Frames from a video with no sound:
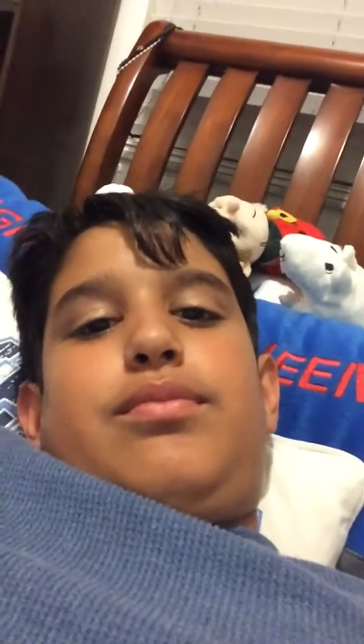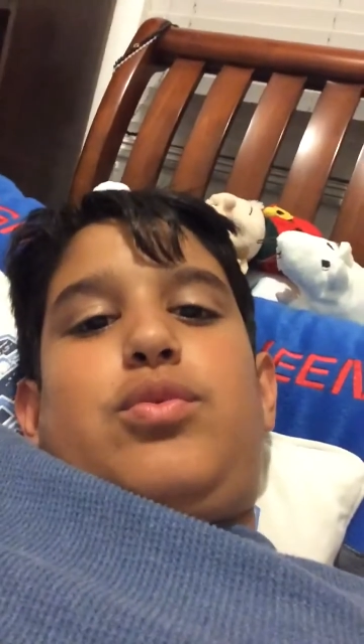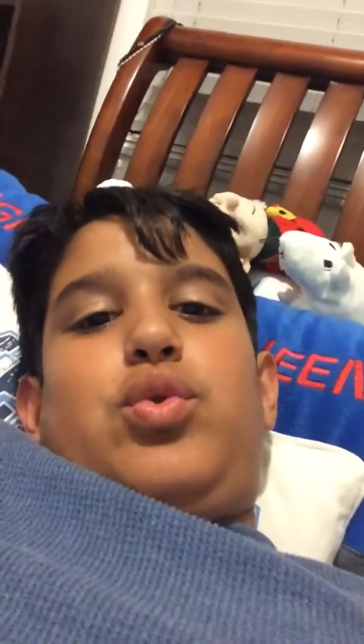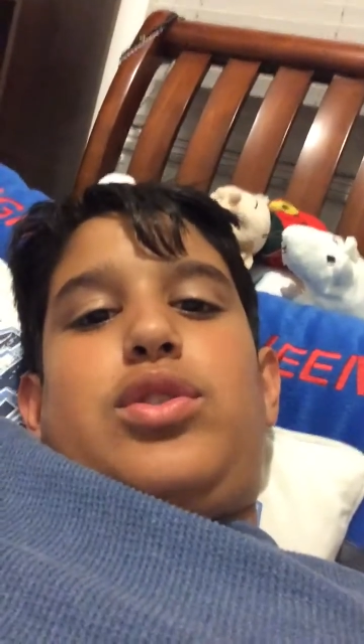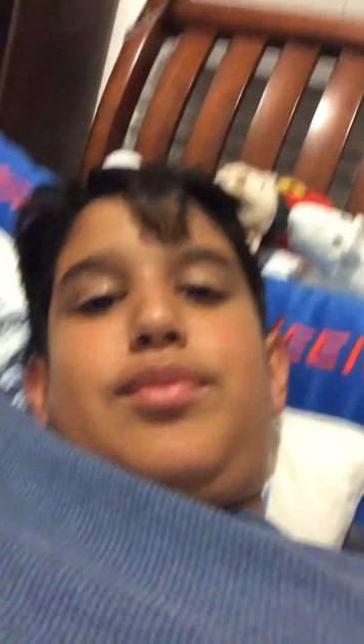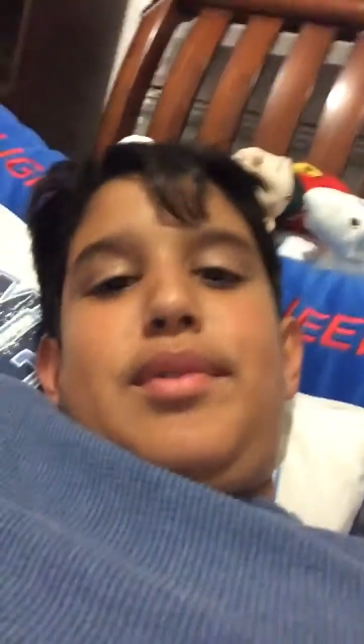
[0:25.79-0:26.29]

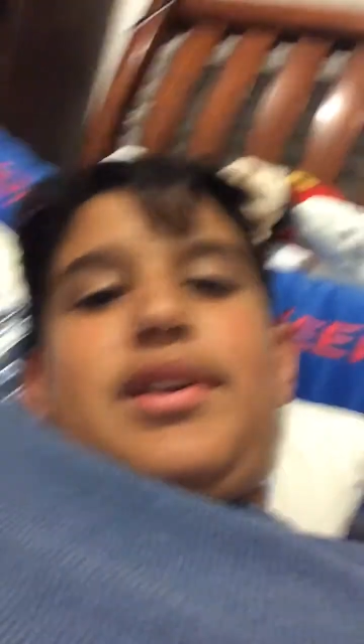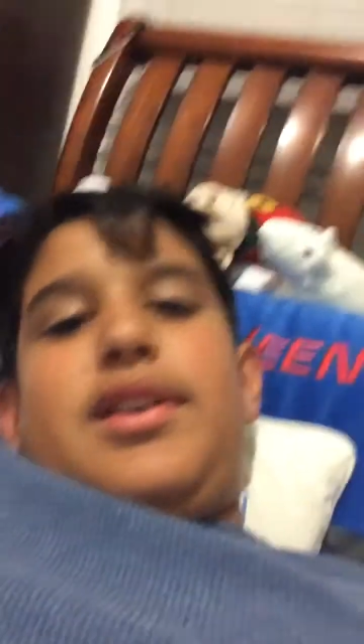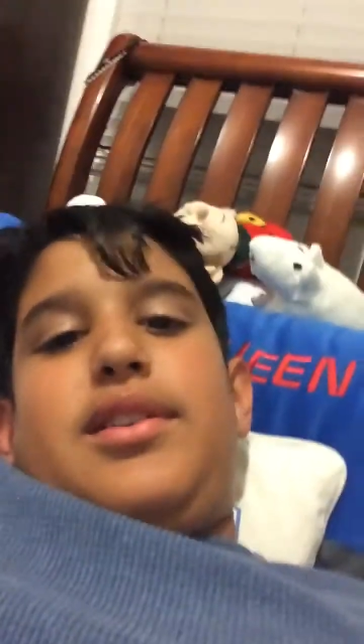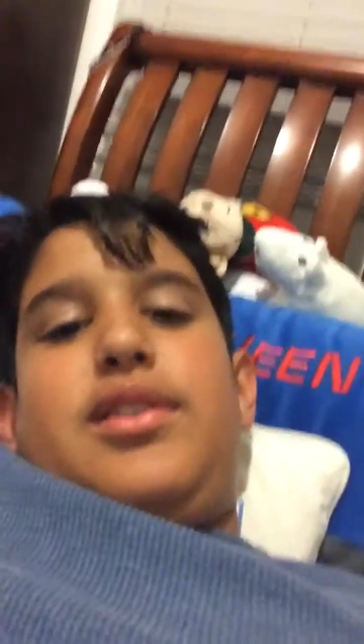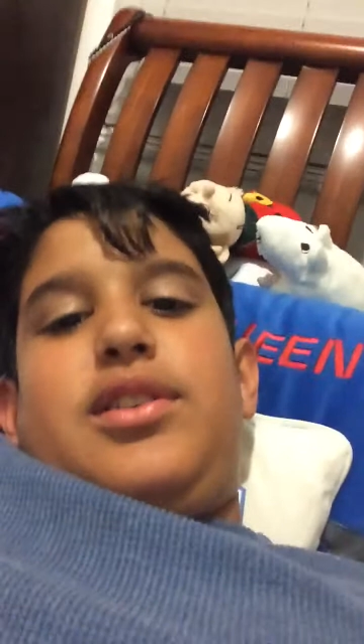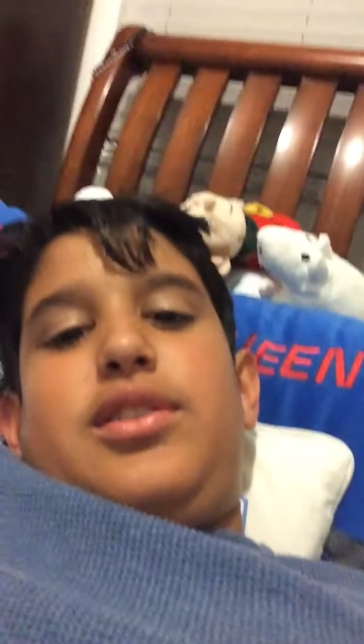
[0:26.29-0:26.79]
was
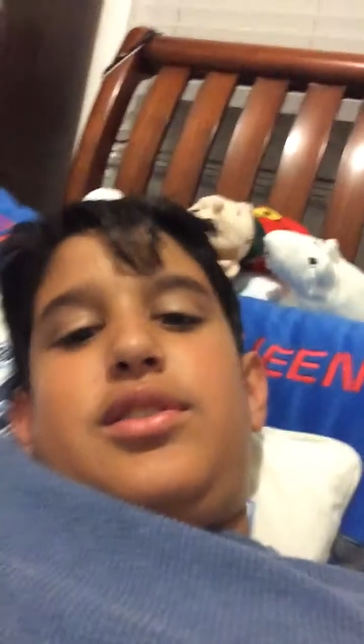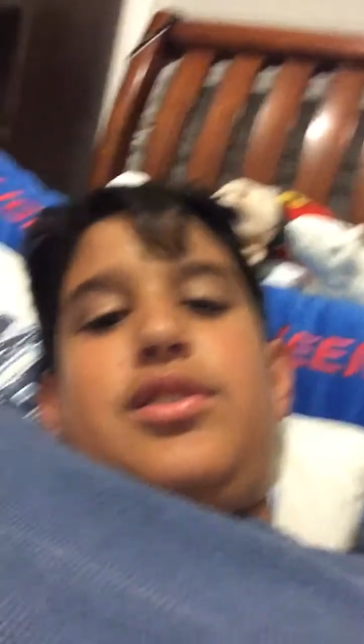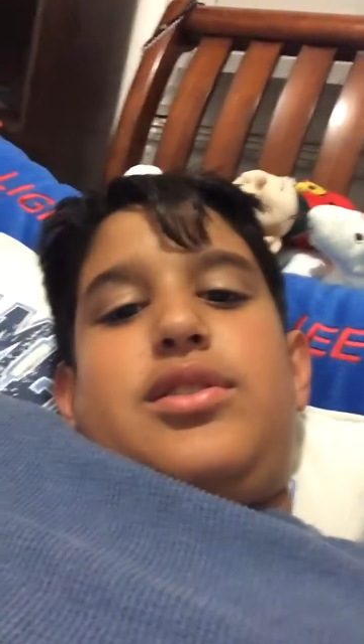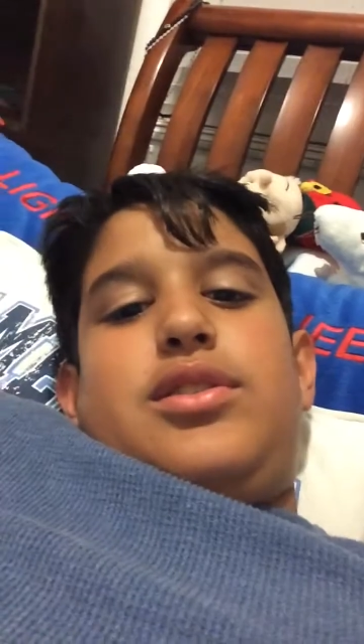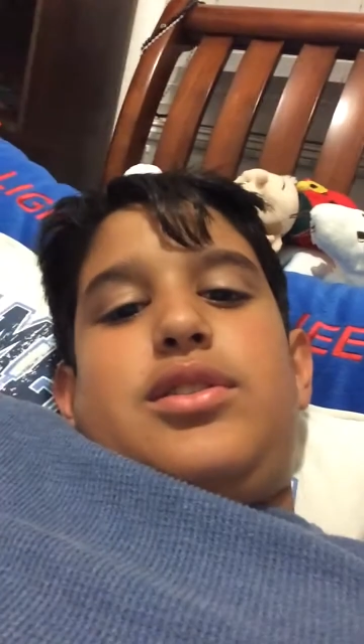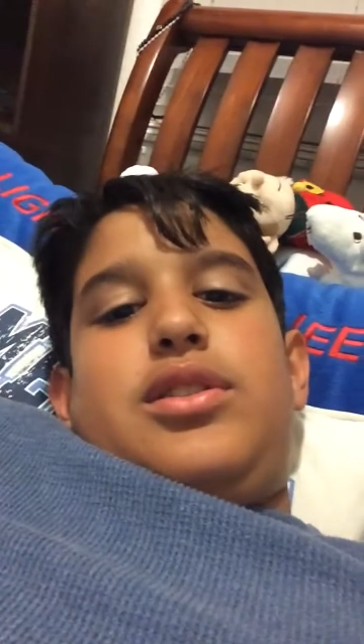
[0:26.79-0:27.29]
making
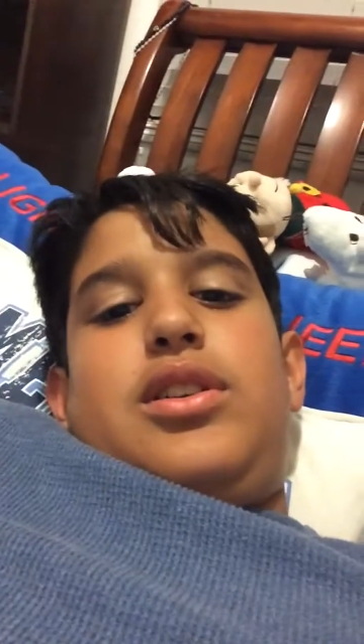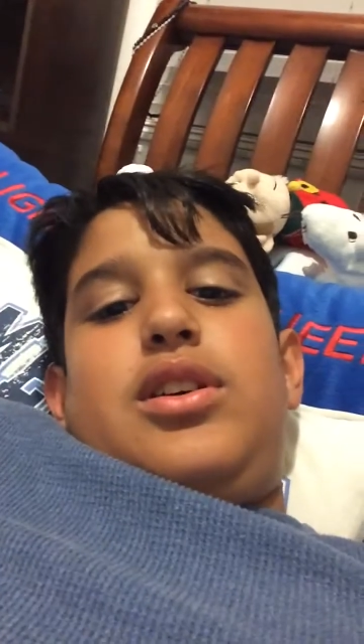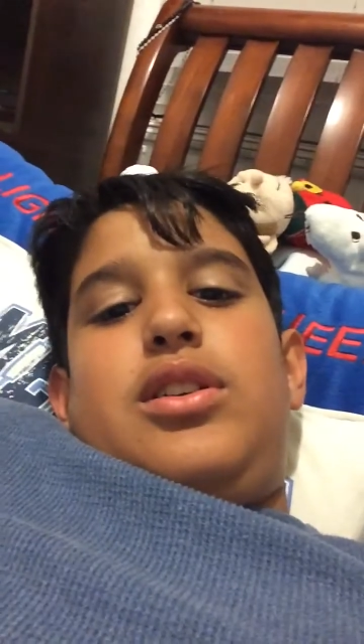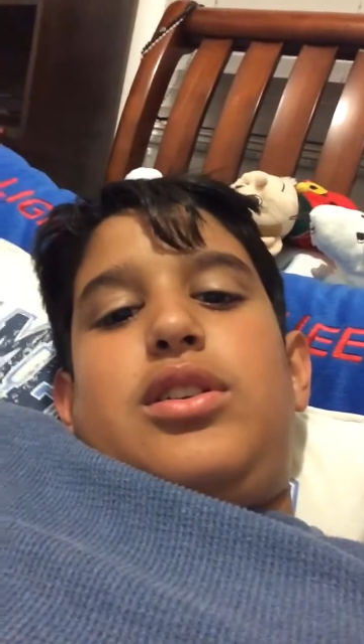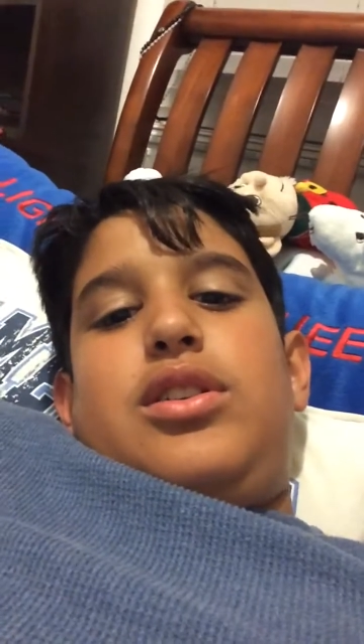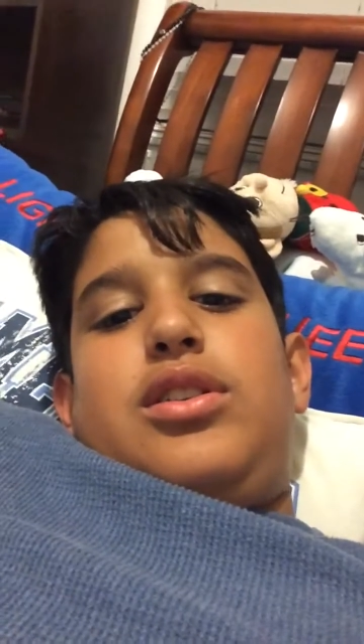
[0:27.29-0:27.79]
this
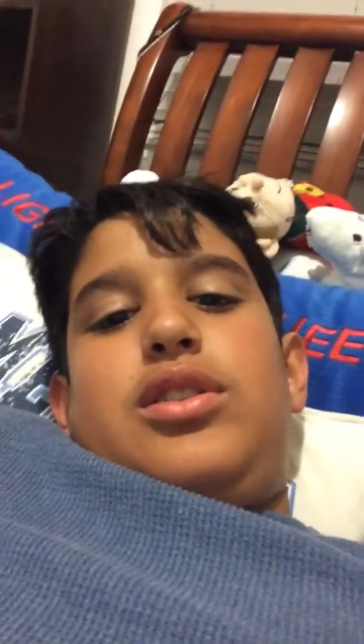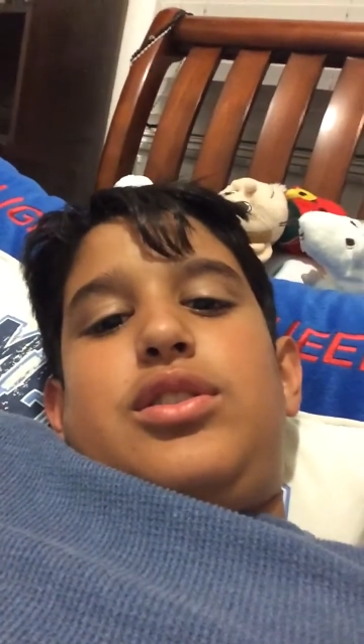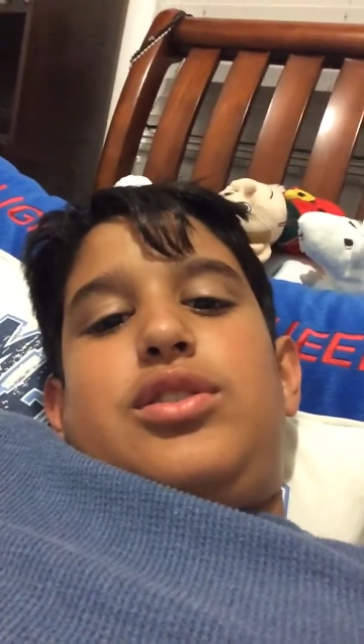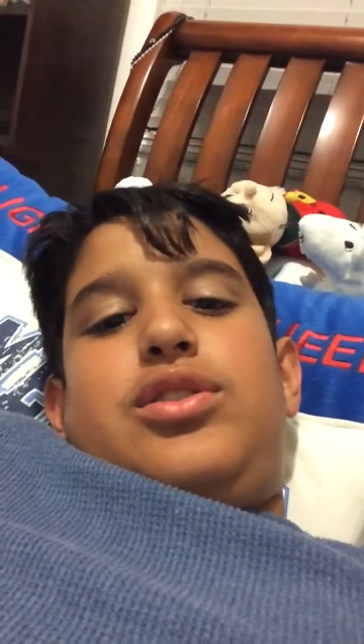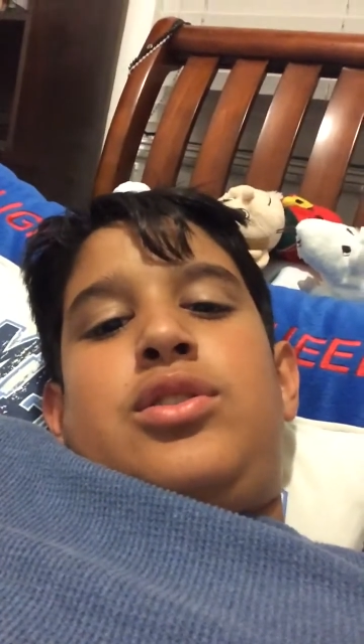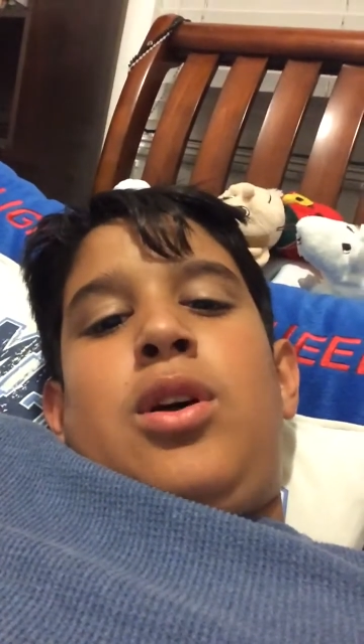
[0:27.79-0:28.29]

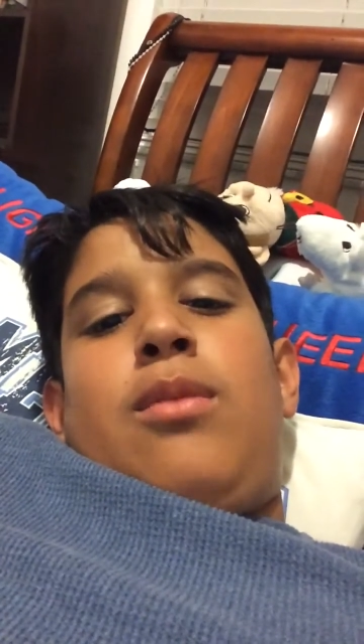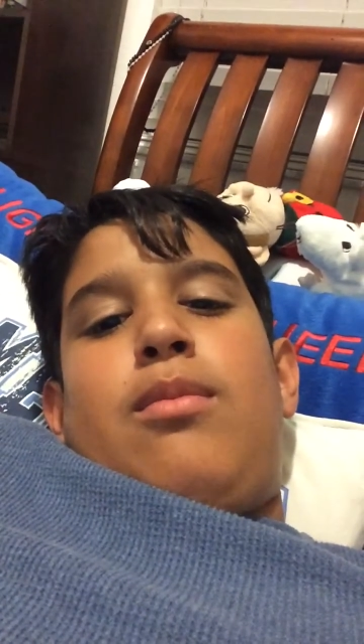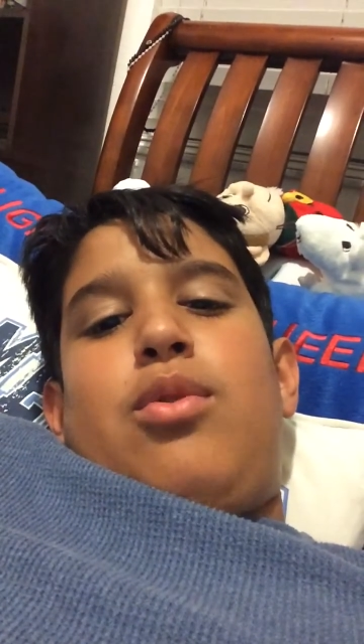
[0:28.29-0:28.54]
stop